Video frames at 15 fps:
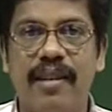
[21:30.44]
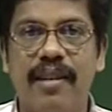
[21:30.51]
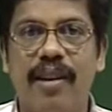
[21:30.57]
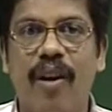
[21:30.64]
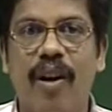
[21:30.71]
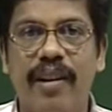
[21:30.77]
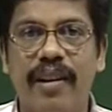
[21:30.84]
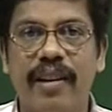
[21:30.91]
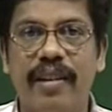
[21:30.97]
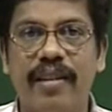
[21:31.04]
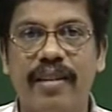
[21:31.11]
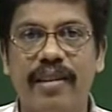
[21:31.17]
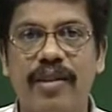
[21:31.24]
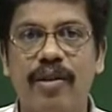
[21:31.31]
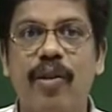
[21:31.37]
author
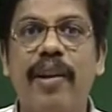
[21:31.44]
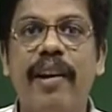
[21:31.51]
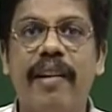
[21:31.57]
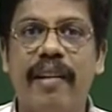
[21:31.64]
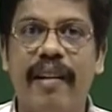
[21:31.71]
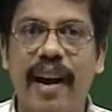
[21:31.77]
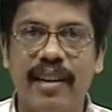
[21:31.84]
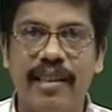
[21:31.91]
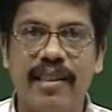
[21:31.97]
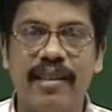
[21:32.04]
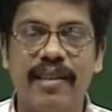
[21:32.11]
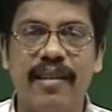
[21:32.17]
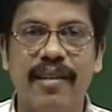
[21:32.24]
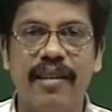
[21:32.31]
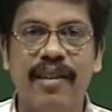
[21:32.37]
Gunter
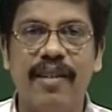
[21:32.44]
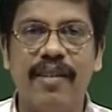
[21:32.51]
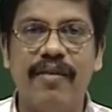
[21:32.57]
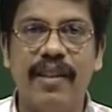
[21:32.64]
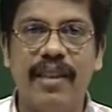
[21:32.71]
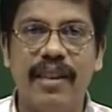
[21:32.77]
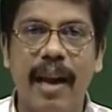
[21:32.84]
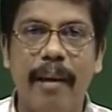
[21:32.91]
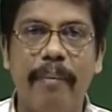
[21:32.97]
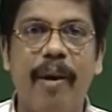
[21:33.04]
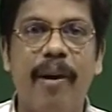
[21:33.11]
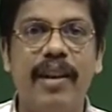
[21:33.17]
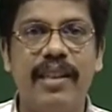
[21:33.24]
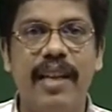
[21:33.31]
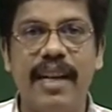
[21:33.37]
Grass, was
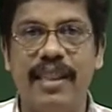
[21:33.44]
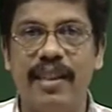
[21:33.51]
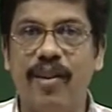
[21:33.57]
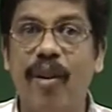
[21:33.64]
apologizing,